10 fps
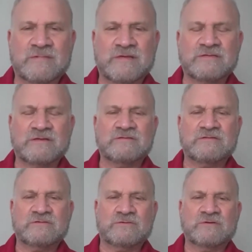as the
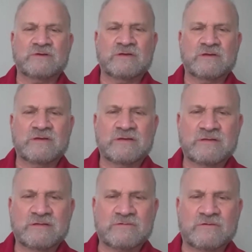Hindu
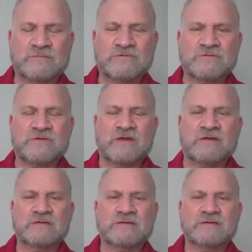scriptures
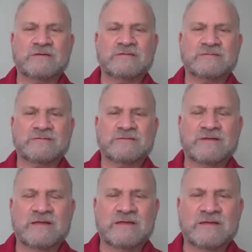say.
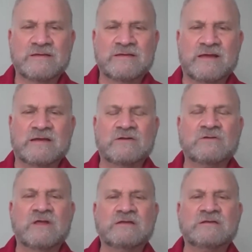And an
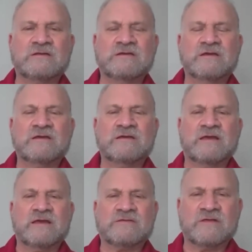old lady
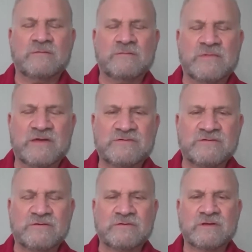asked a
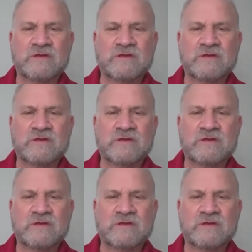master,